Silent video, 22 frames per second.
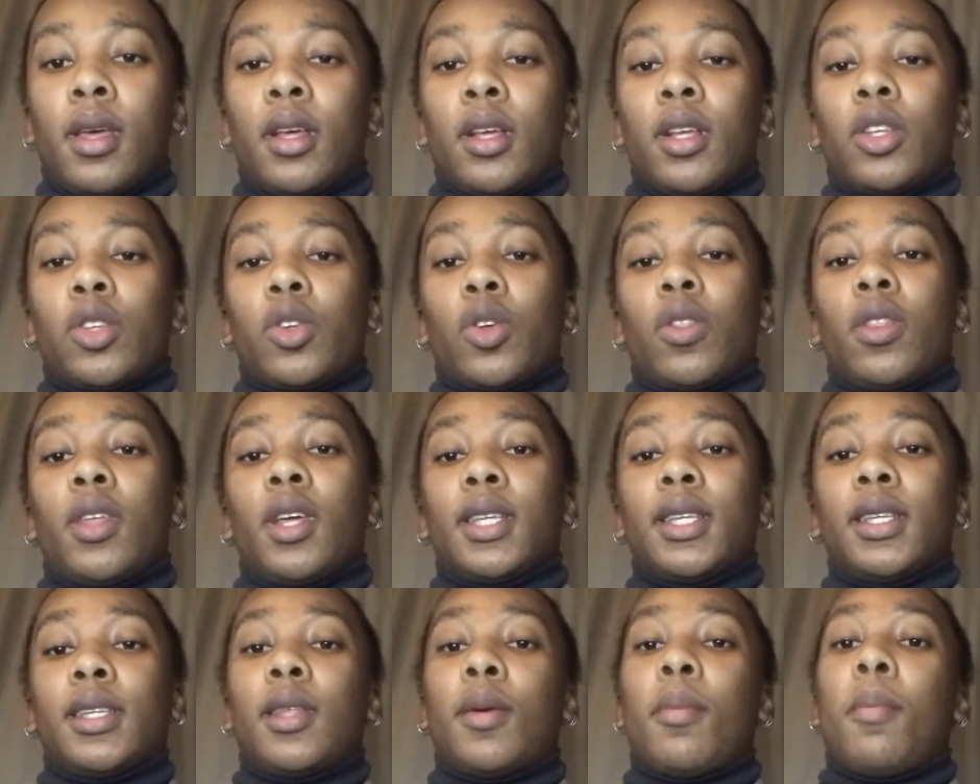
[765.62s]
So
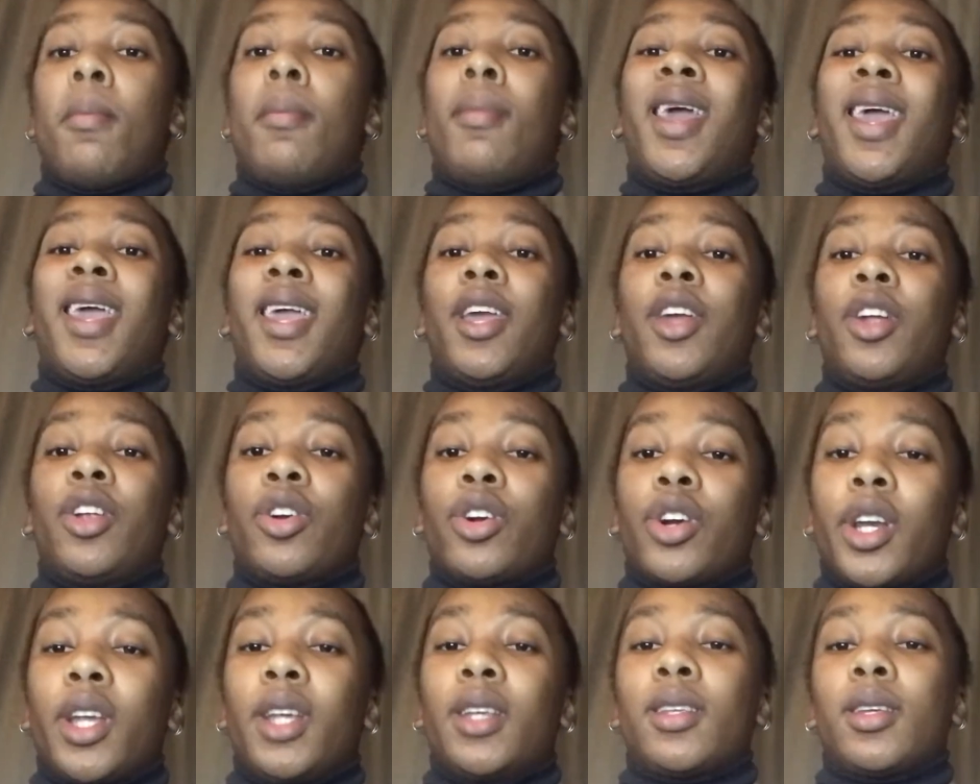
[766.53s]
this is the main
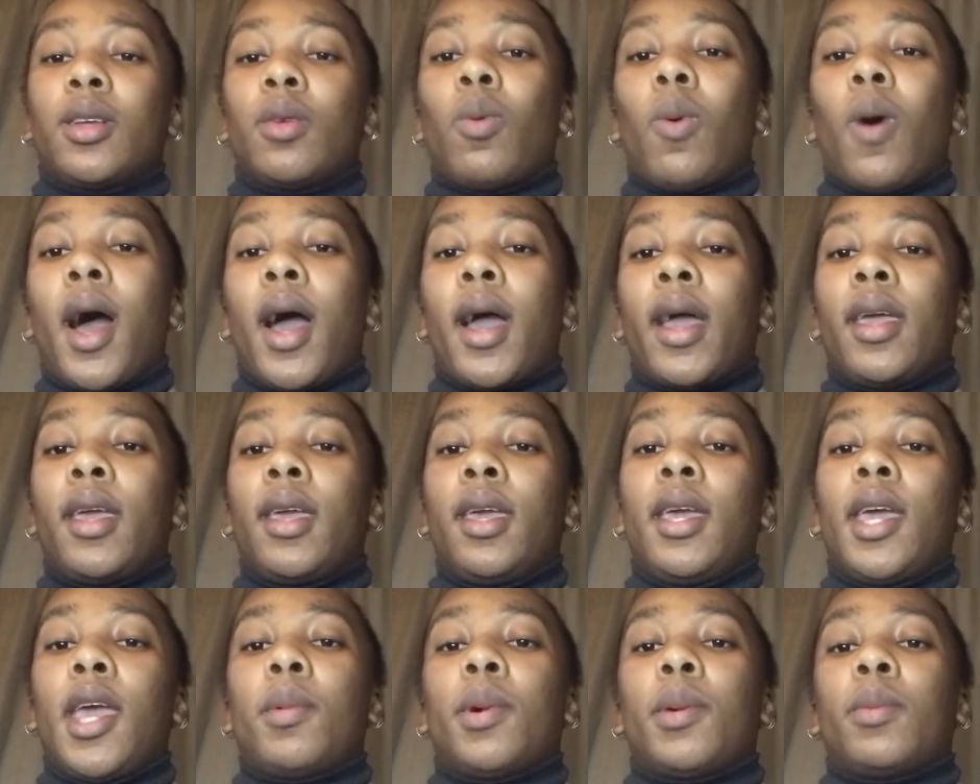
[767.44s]
reason why he
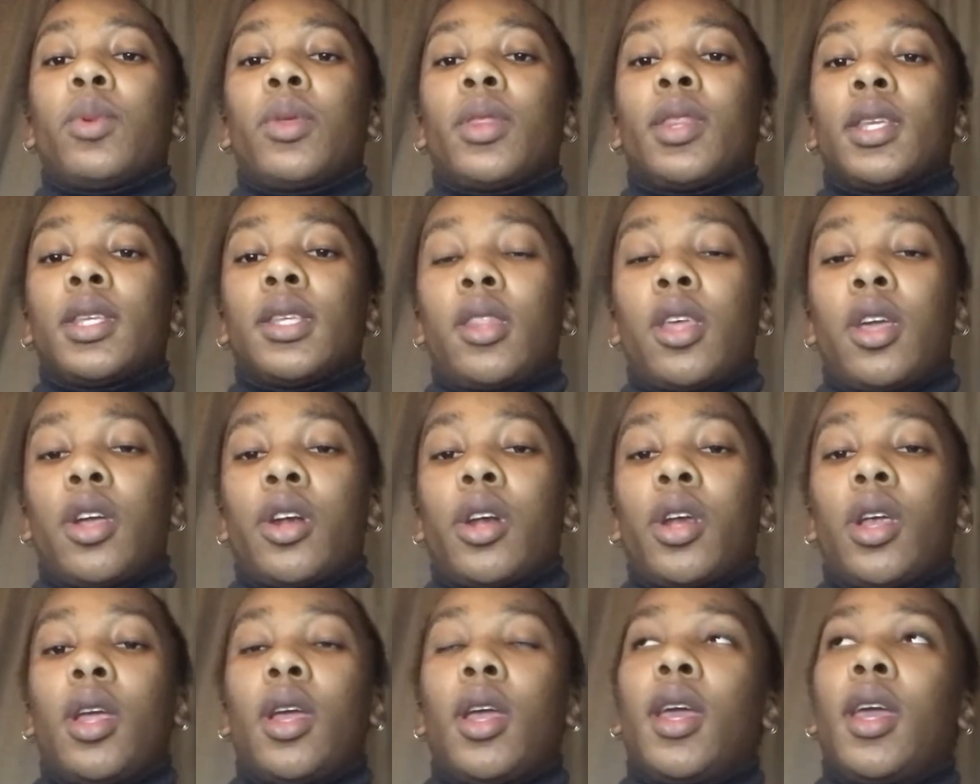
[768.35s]
came up with this
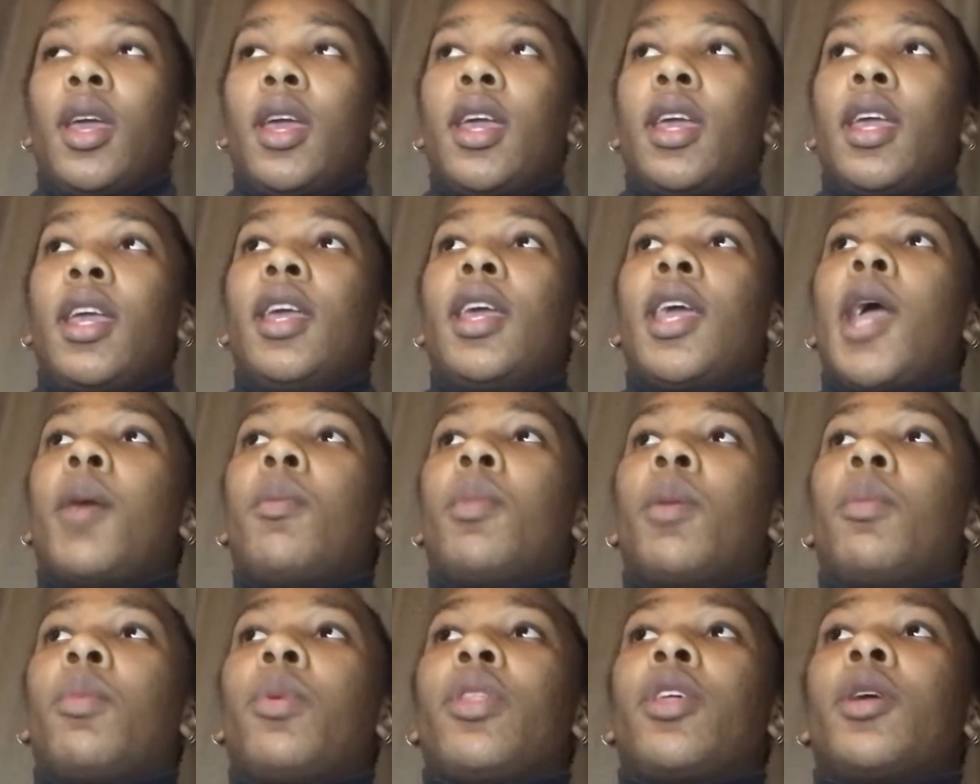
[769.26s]
theory. He came
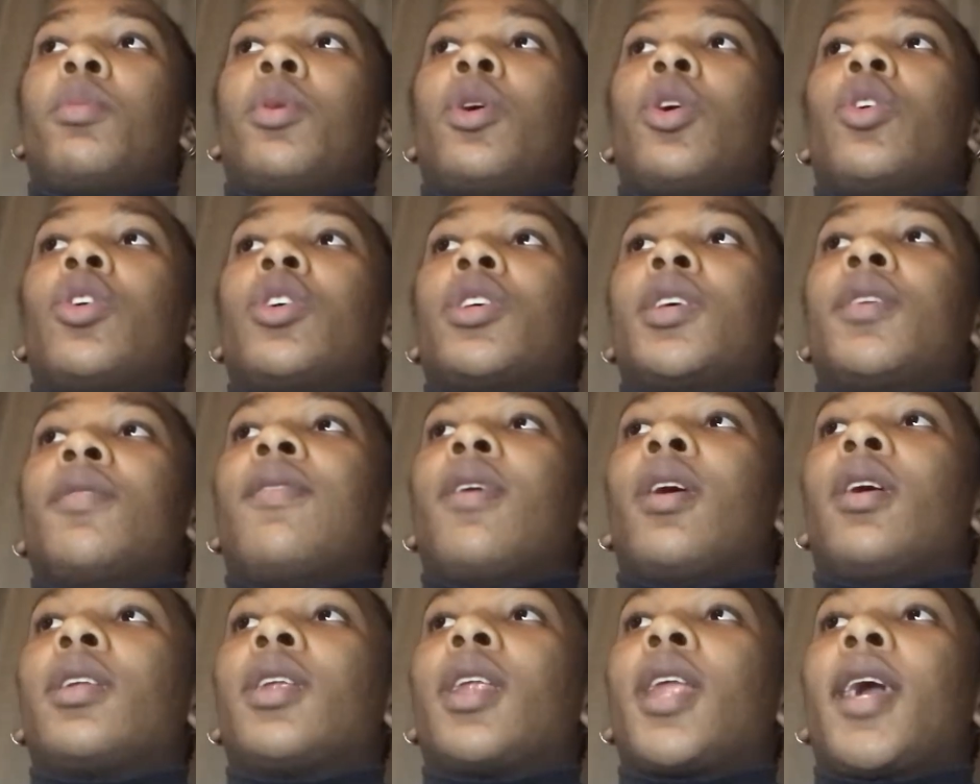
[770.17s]
up with it because he
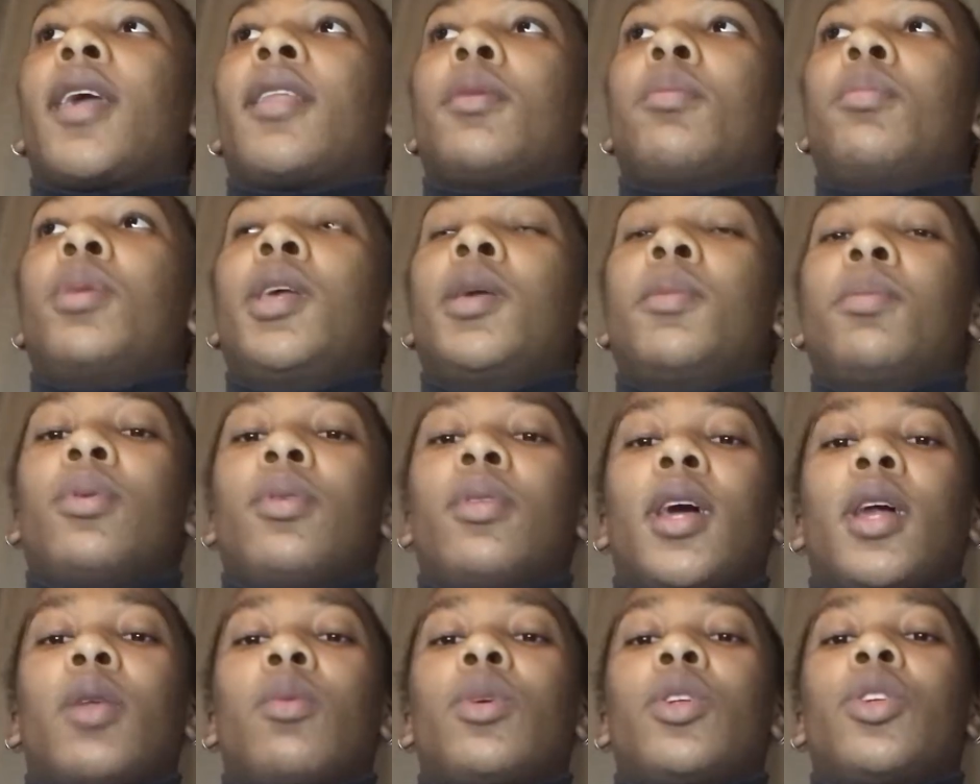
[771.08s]
felt like the people
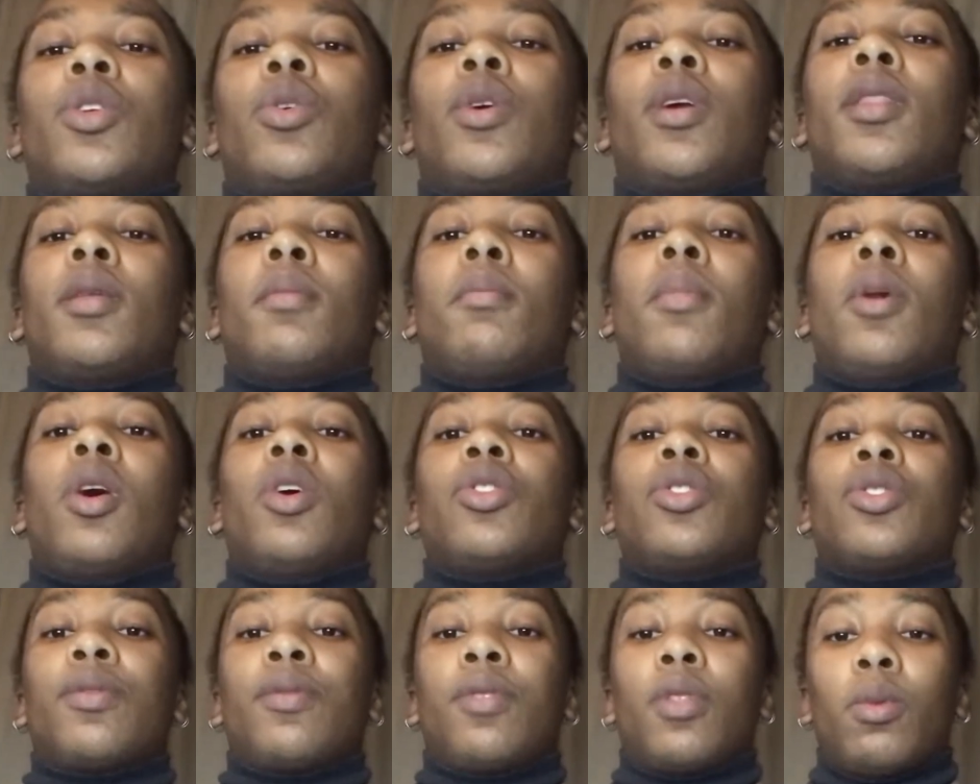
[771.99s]
that were doing the
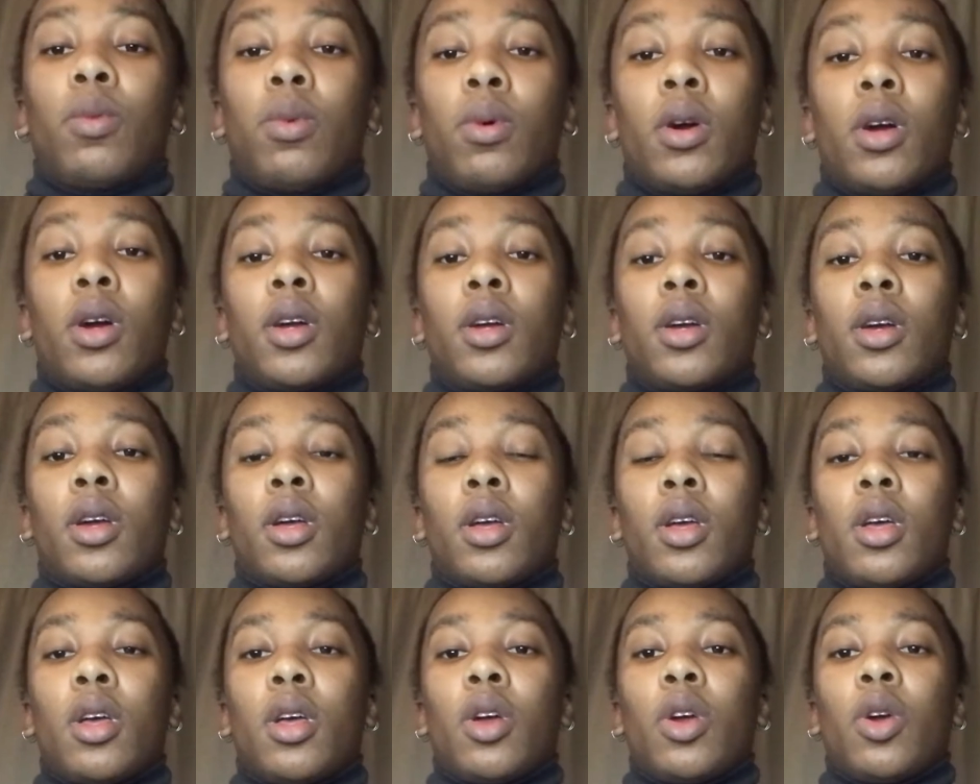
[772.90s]
most of the work
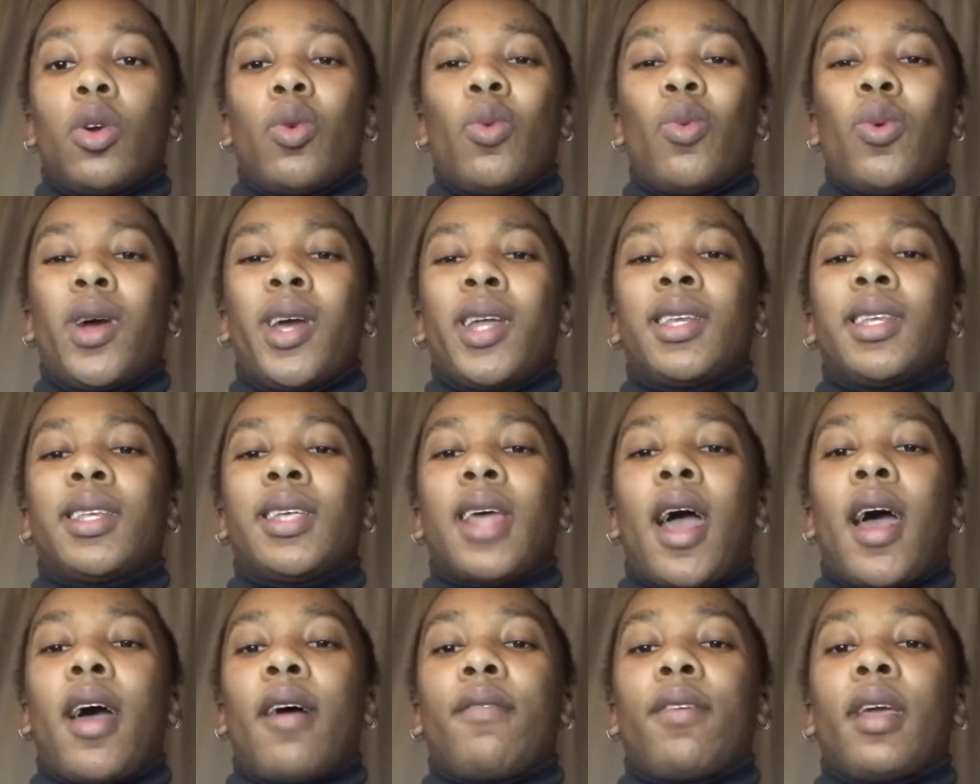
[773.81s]
weren't
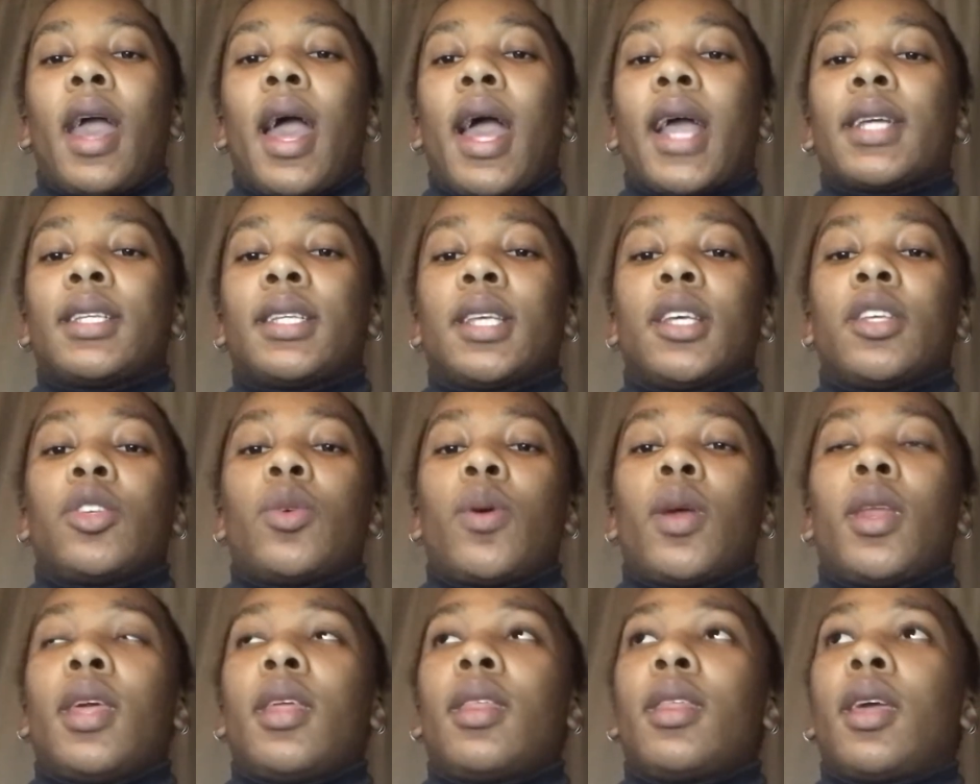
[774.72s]
having access to
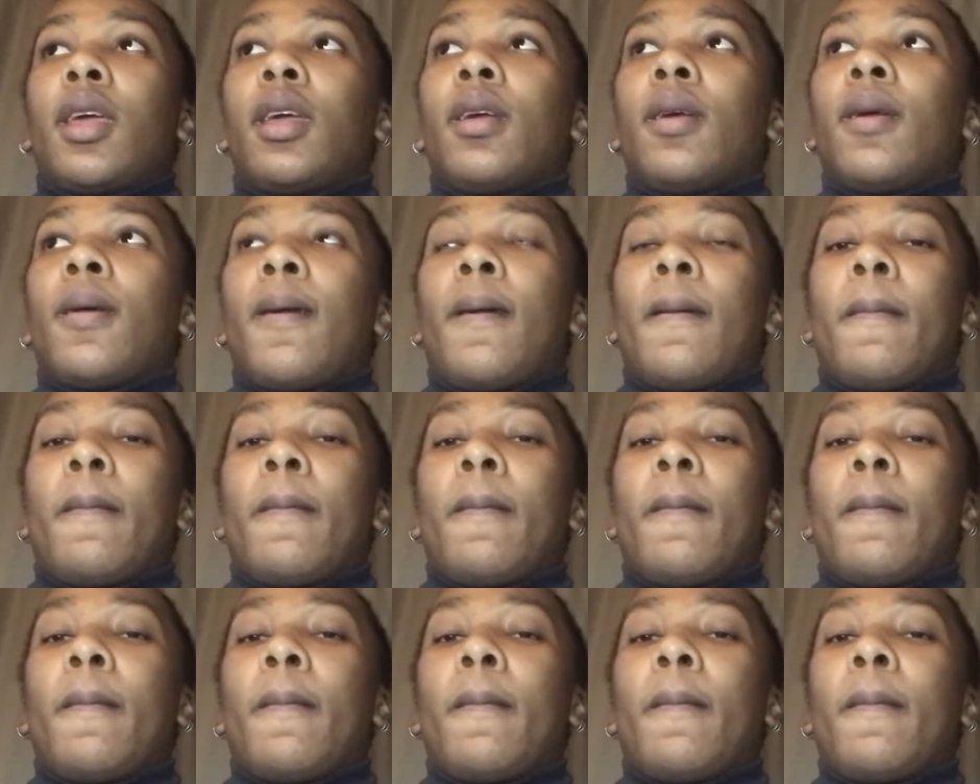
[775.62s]
anything.